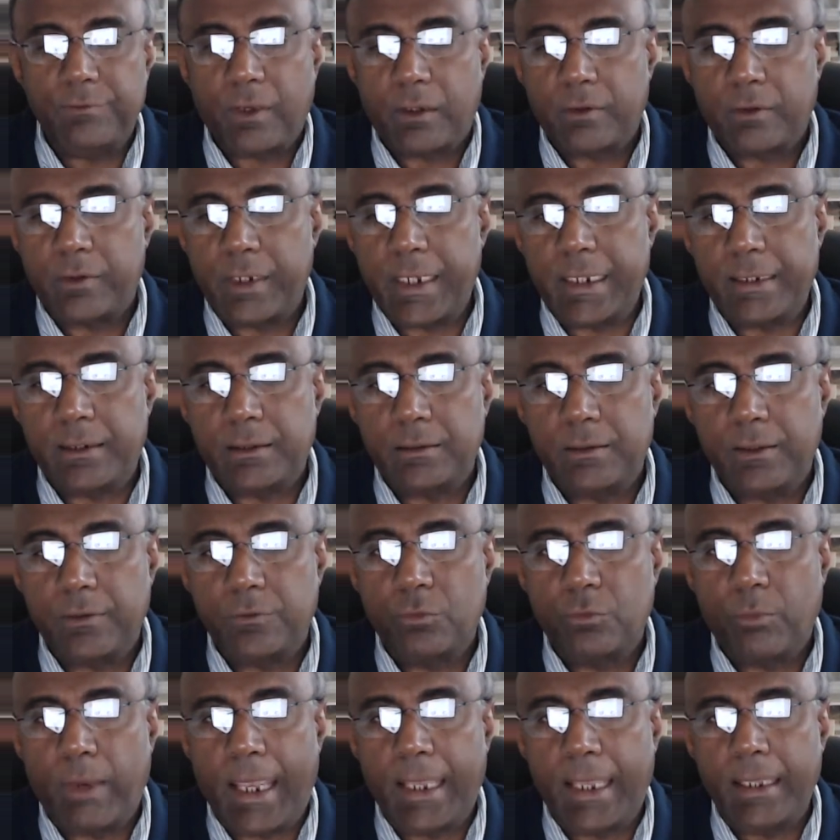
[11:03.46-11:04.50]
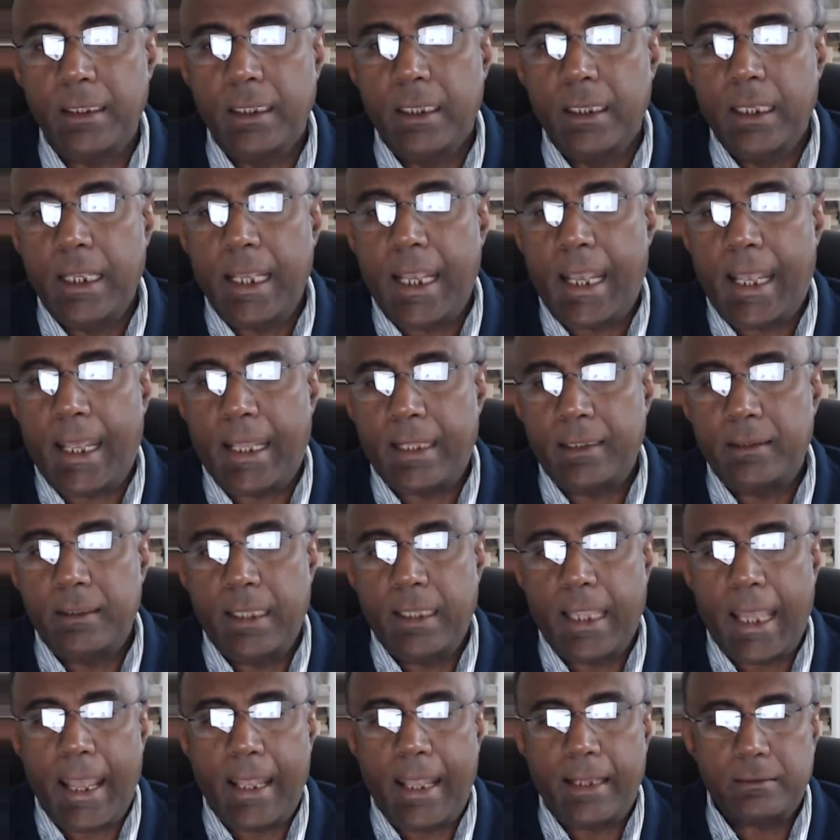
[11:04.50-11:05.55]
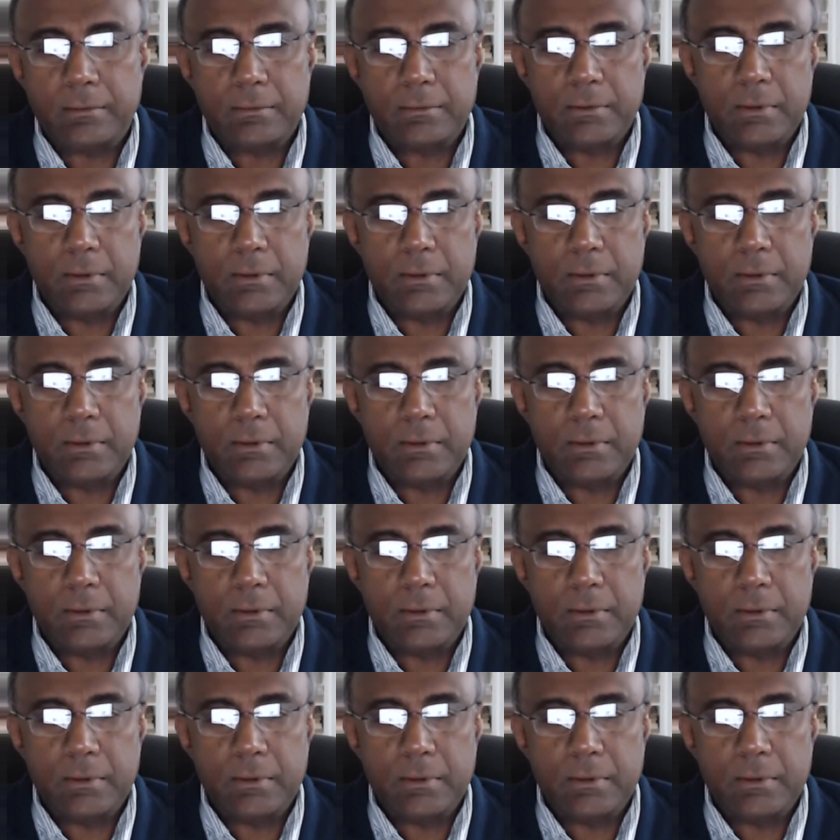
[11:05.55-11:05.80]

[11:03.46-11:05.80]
are created this way, and that